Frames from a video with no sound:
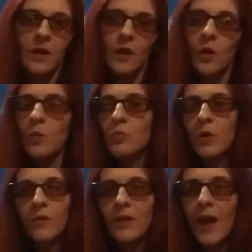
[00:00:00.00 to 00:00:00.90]

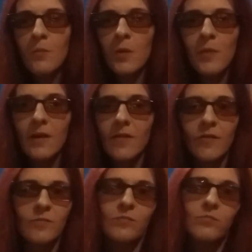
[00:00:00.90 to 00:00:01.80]
one of the
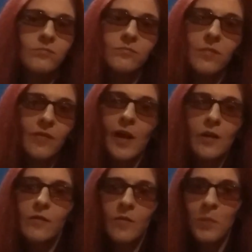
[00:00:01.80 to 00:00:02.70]
MMS
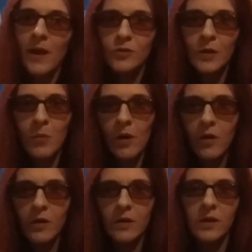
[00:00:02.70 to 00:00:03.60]
sellers, Patrick
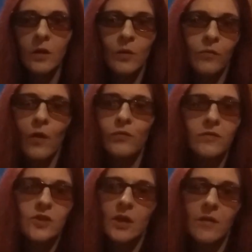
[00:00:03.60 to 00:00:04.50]
Monahan, involved
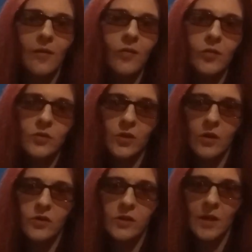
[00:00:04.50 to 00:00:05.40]
in Genesis 2
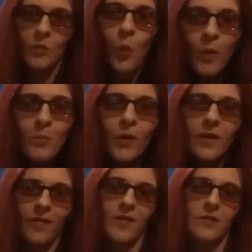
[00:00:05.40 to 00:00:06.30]
Church. He's one
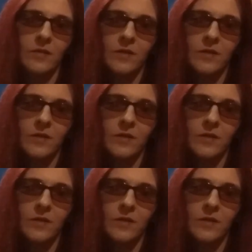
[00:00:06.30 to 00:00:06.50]
person.